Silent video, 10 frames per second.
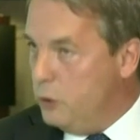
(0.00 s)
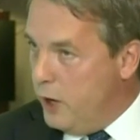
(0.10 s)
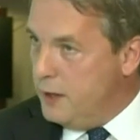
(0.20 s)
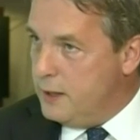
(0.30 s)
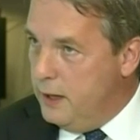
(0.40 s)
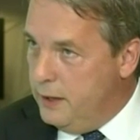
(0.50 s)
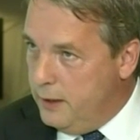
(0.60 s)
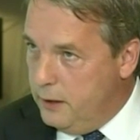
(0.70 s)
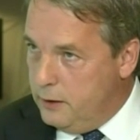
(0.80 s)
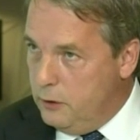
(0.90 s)
translate
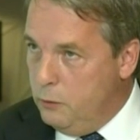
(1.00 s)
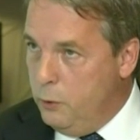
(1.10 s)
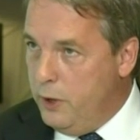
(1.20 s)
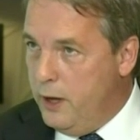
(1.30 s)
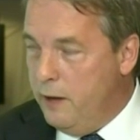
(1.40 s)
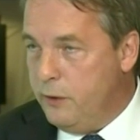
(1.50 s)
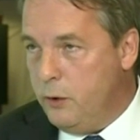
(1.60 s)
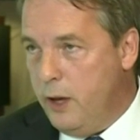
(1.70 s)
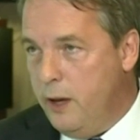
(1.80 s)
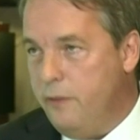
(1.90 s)
that, you would have
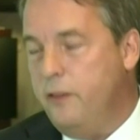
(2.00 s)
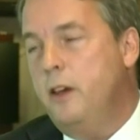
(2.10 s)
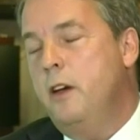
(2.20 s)
to have